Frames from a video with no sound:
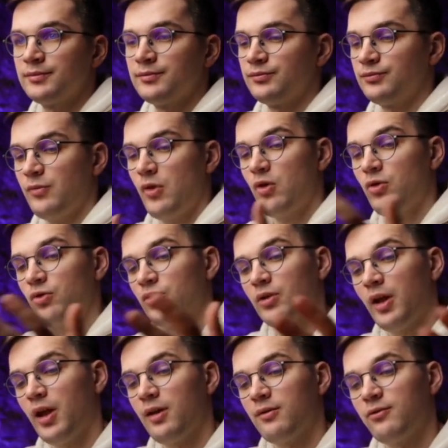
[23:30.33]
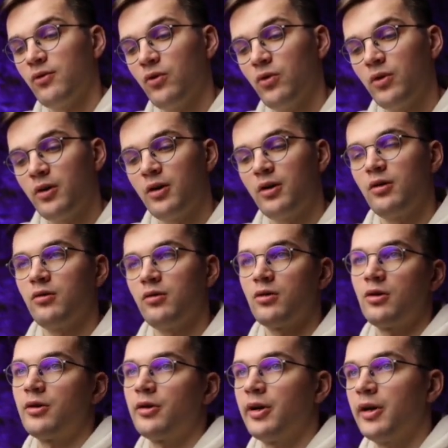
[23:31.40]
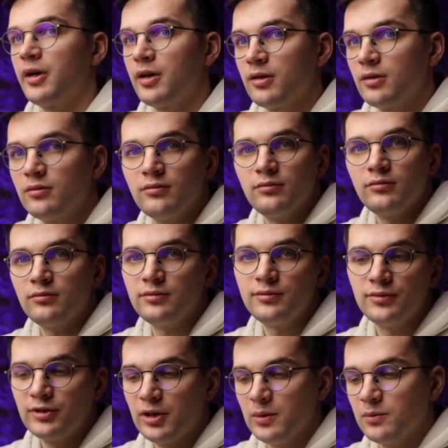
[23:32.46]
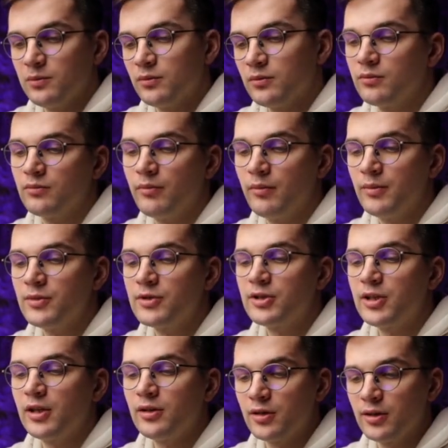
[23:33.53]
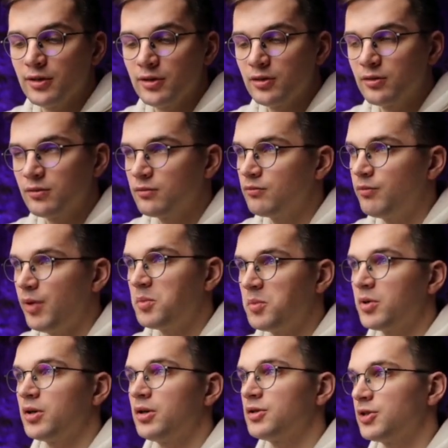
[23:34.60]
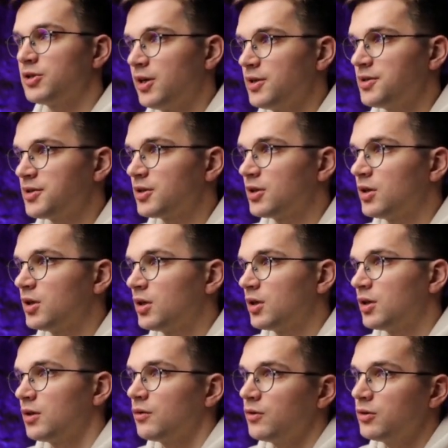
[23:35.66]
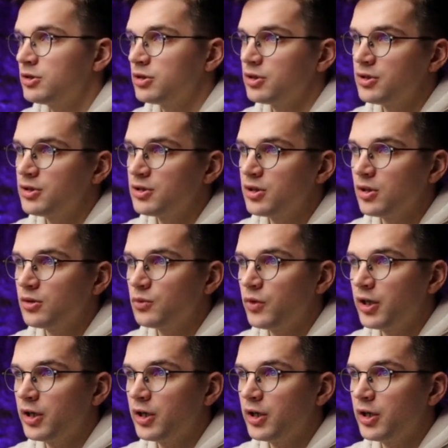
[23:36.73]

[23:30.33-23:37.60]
not on A4 or some standard paper size, which is not very